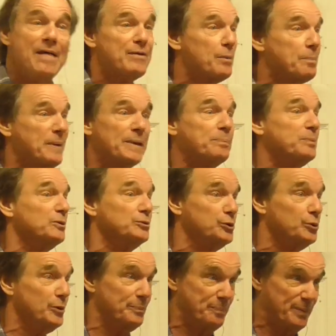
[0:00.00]
There are people who
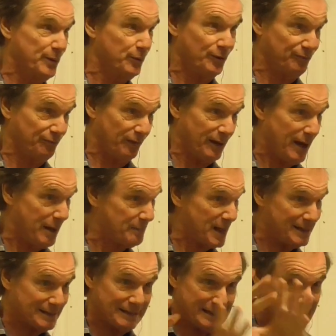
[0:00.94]
do it beautifully. I'm
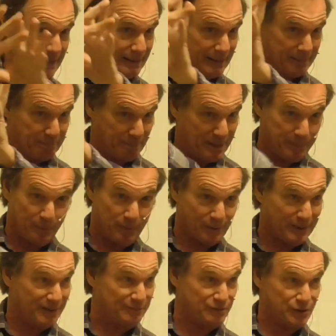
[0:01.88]
not saying that people who
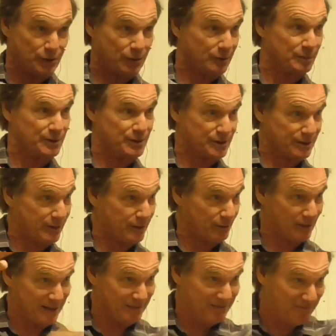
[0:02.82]
give sermons that are
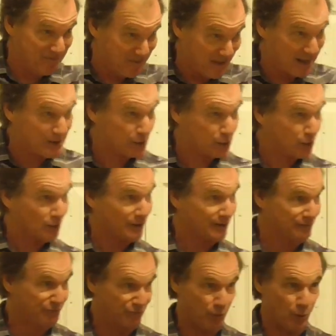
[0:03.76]
conventional
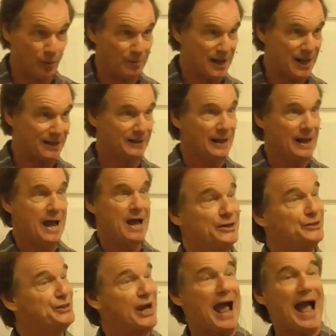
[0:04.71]
in format.
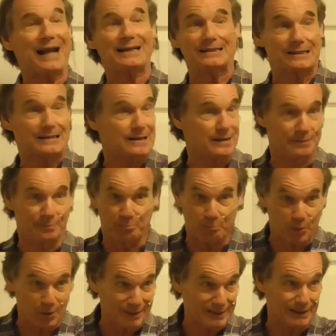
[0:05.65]
Jack has done it
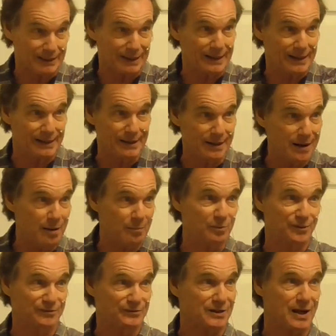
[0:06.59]
brilliantly a
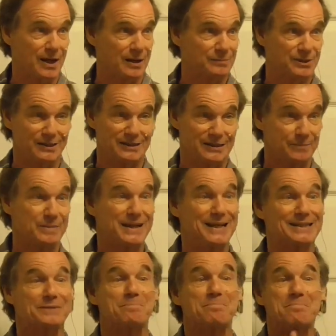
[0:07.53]
number of times, and to me
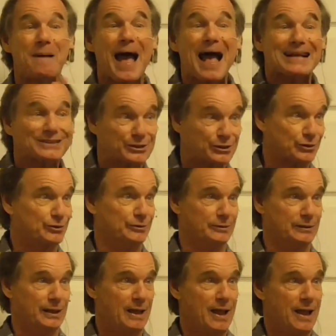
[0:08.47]
has
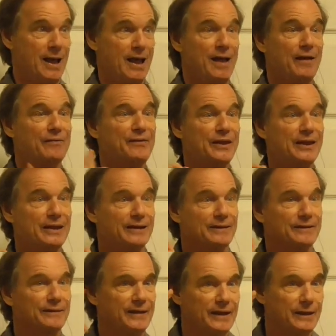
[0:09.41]
mastered
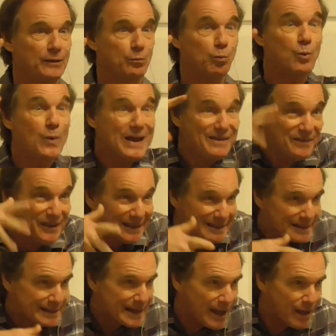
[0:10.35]
the weaving
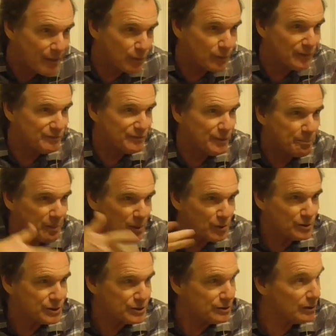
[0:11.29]
together of the
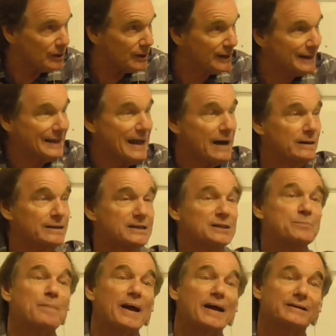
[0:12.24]
personal and the
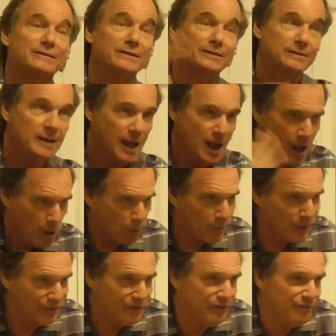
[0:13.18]
unexpected
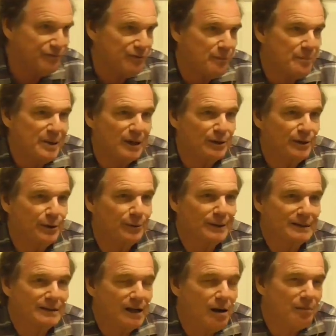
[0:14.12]
with the familiar
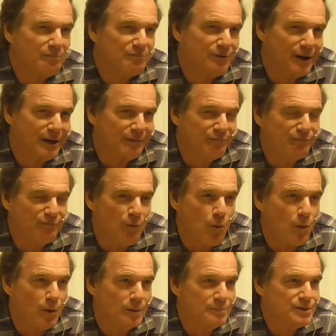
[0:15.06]
and comforting
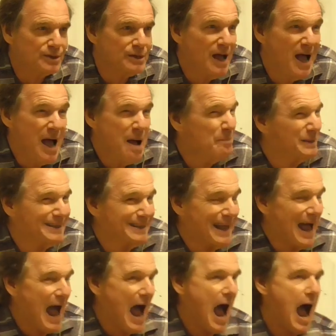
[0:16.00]
forms.
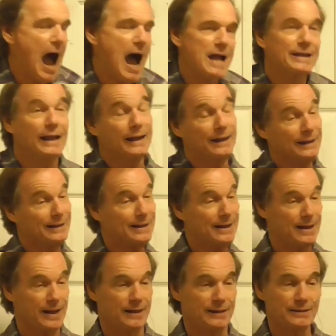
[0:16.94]
But in any
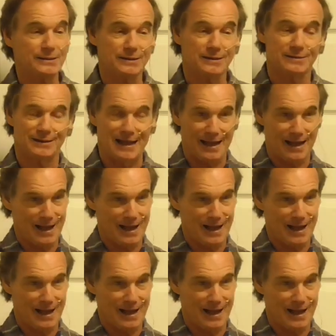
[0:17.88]
case,